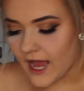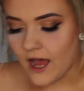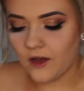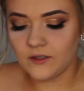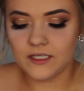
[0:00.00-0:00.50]

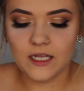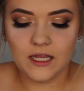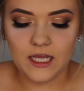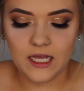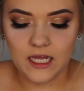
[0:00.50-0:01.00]
out
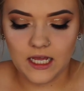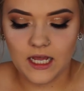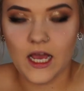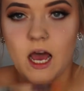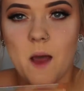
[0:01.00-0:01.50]

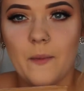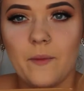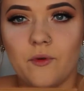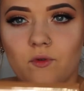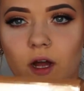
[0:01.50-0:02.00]
the
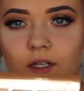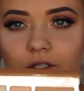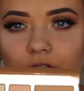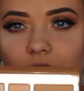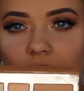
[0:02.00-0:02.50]

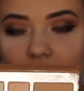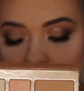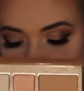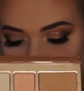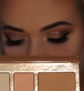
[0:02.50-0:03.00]
bronzer right
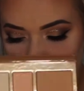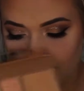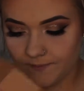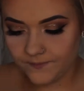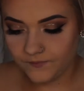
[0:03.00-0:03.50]
here
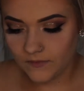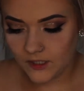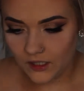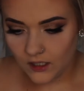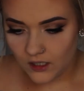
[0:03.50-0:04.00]

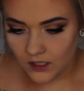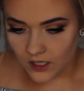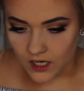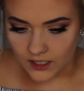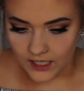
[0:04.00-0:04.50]

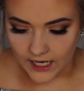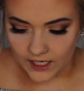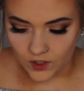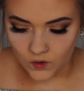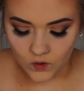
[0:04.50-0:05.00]
on an
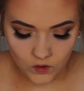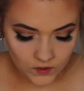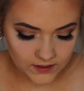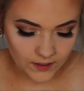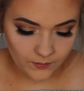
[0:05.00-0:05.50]
angled